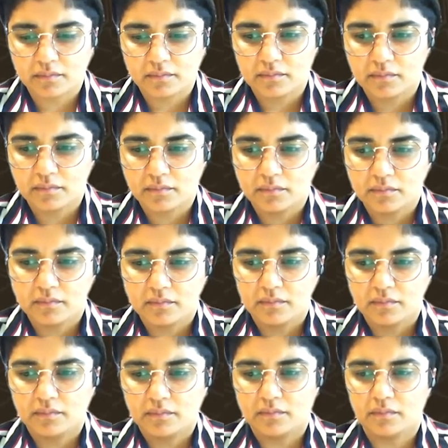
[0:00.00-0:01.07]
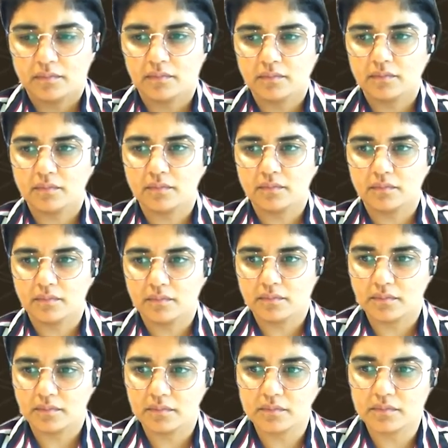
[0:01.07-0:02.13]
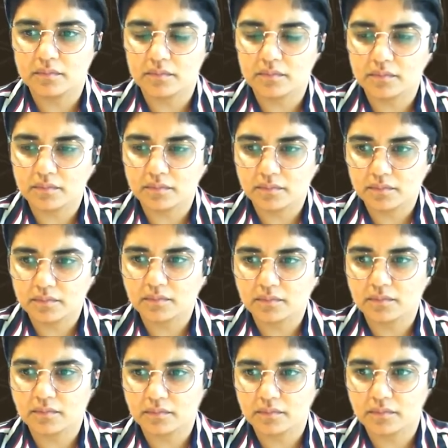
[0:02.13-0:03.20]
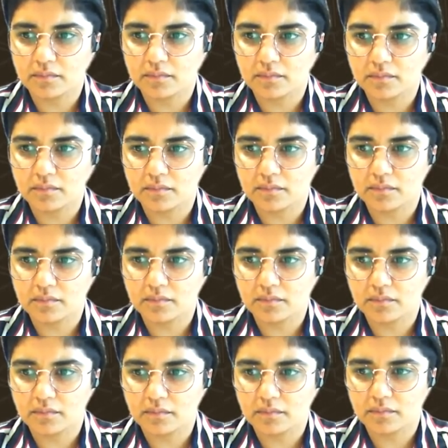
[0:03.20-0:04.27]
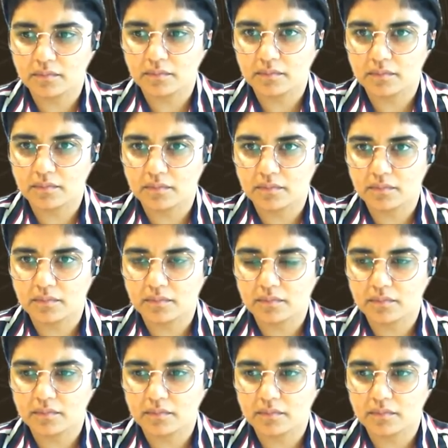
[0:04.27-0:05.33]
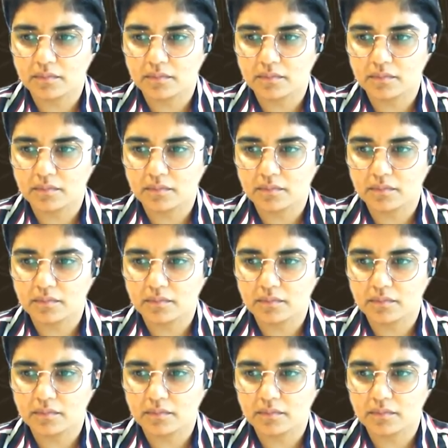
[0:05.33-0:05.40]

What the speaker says: [no speech]